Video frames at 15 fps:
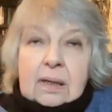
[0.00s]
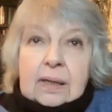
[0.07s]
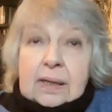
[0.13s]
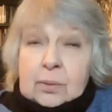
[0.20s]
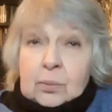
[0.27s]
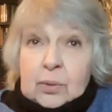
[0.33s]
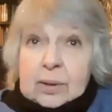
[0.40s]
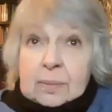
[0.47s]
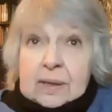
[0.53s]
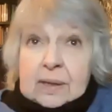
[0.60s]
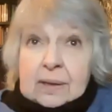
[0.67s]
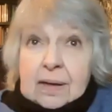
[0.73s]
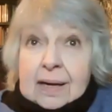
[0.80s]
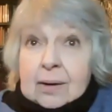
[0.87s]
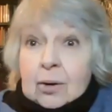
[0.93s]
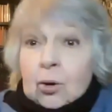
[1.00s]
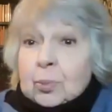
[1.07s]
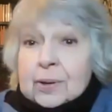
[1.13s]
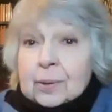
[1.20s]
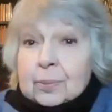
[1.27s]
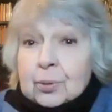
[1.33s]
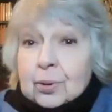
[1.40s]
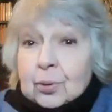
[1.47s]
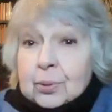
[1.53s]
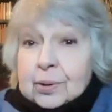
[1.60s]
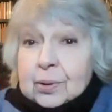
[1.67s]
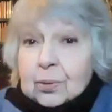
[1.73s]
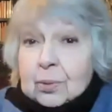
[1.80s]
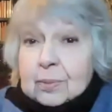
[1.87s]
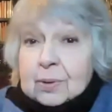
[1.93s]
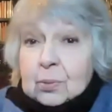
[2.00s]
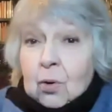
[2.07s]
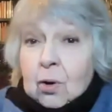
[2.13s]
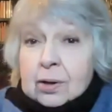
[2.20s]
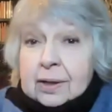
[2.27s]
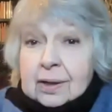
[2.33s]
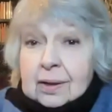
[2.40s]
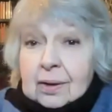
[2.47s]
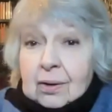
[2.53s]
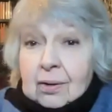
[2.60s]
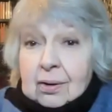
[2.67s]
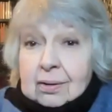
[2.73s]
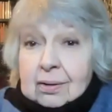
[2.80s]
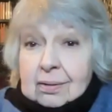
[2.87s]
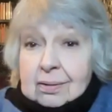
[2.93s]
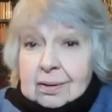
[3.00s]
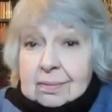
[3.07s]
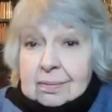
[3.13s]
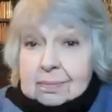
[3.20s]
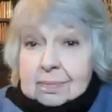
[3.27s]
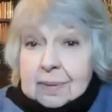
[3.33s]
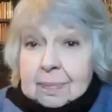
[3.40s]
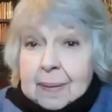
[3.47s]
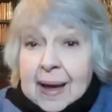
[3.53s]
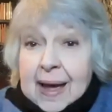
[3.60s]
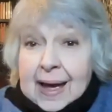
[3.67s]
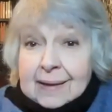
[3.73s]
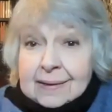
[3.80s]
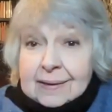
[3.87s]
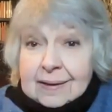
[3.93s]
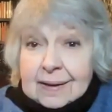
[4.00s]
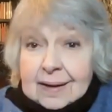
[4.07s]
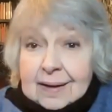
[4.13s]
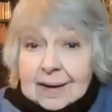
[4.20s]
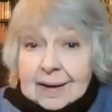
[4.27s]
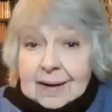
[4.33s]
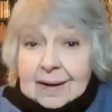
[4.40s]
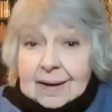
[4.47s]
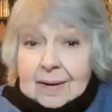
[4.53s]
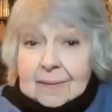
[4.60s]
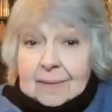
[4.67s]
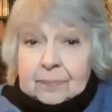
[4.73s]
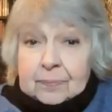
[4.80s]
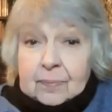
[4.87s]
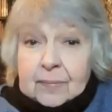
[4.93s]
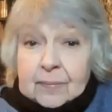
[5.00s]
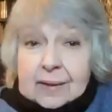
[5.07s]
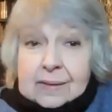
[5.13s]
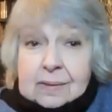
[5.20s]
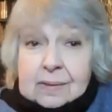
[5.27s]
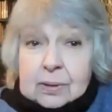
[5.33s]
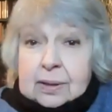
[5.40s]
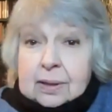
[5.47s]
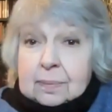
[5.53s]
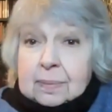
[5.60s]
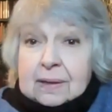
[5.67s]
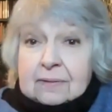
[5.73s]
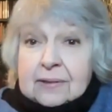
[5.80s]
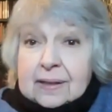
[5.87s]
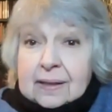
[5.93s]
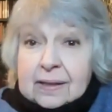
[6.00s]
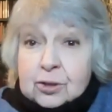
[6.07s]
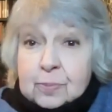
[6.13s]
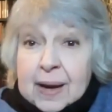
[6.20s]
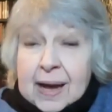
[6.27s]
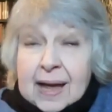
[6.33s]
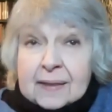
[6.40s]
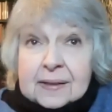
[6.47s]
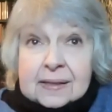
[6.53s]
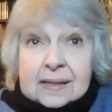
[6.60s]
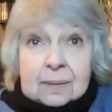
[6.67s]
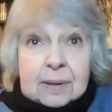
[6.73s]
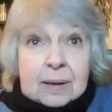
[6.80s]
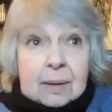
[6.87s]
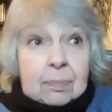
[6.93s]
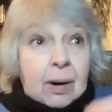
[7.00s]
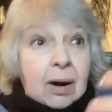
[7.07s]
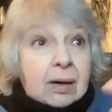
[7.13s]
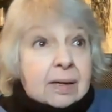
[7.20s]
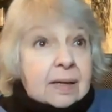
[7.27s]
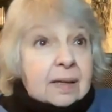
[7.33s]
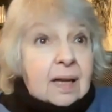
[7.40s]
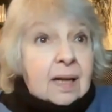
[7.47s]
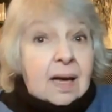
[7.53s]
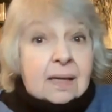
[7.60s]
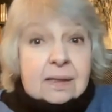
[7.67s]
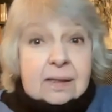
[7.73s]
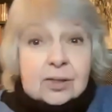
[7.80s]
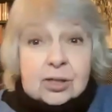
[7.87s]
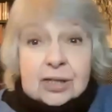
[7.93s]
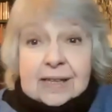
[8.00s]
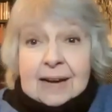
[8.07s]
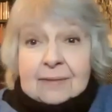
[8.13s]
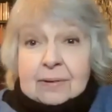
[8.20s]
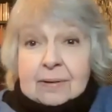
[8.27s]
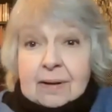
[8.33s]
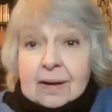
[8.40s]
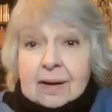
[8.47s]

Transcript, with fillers: in women, I opened the book with a woman walking along a path. It could be a village path, it can be a parking lot, she can have